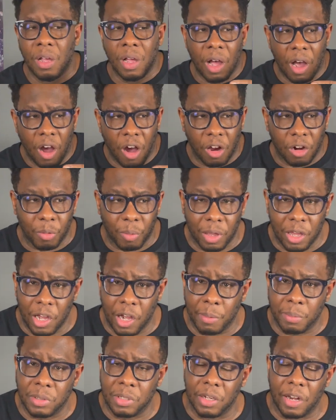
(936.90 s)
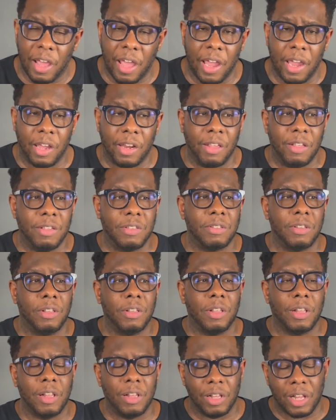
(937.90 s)
all the way up to the 80s,
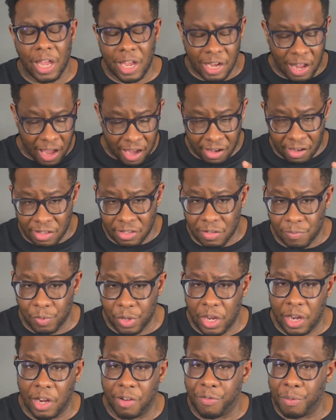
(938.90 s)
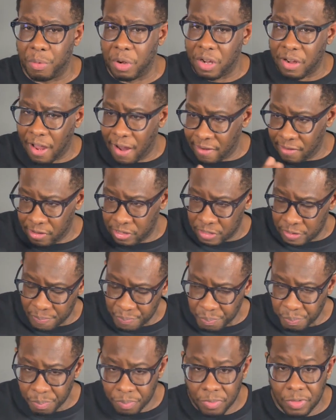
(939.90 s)
late 80s, and then from the 90s,
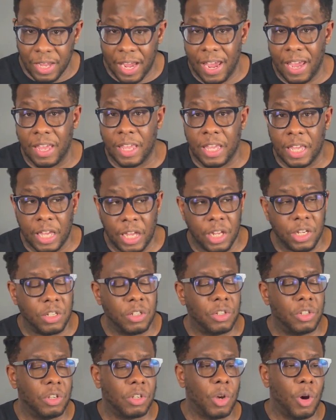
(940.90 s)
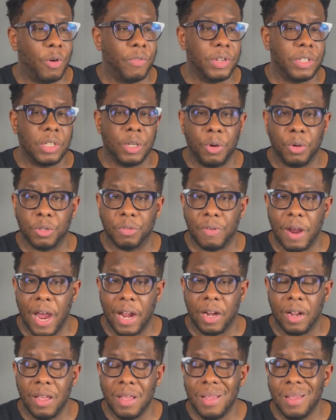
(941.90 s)
Dan Kitch took over as the Ghost
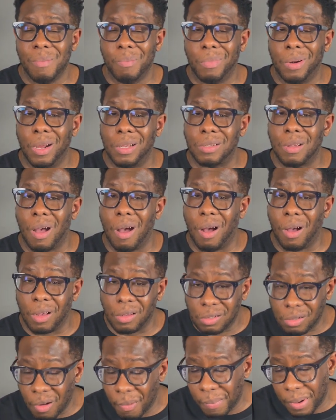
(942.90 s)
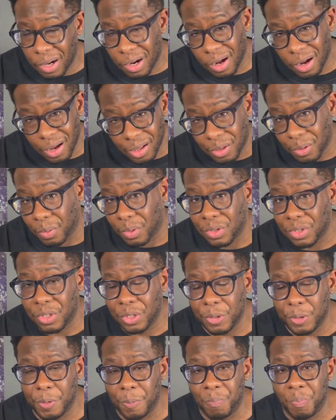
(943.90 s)
Rider. But there's also been other ones
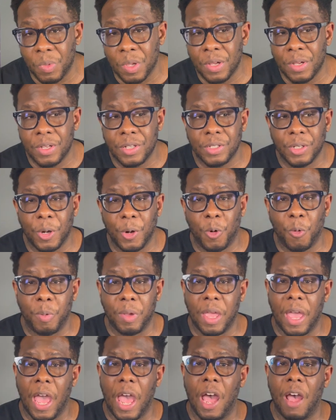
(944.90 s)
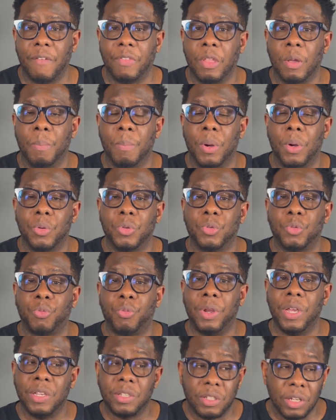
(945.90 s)
too. So we have the most
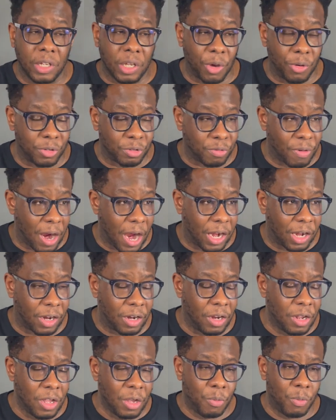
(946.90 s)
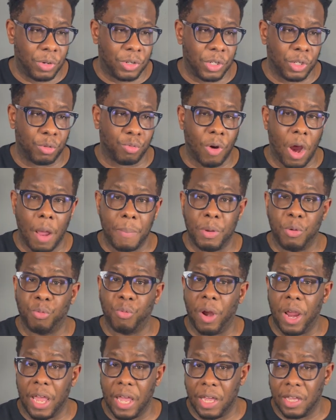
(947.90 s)
recent Ghost Rider, which is Robbie
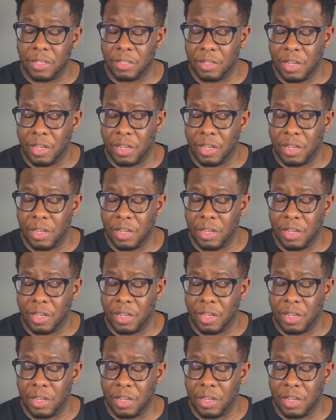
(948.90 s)
Reyes,